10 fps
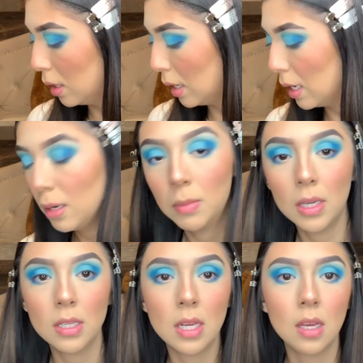and I'm gonna
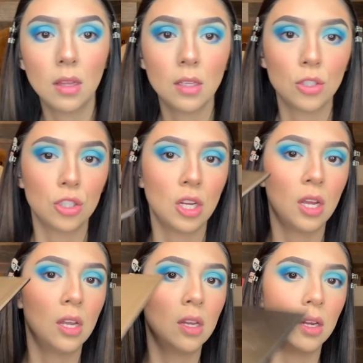take the
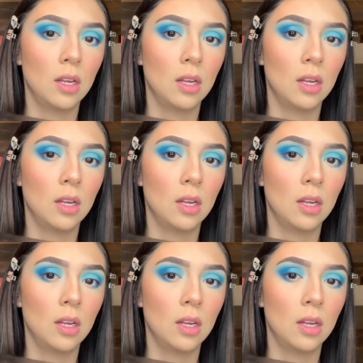shade